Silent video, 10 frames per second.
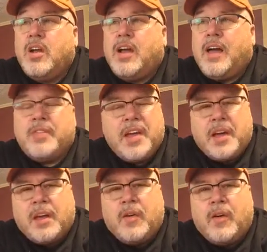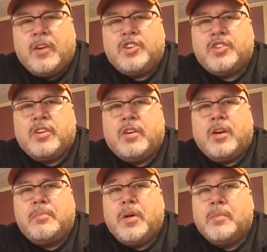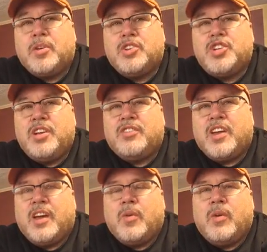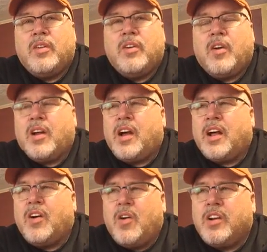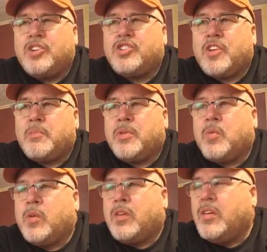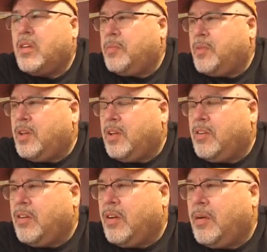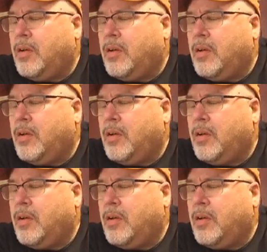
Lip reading: I think I garnished a pecan cheesecake with it, or I garnished something with it, and I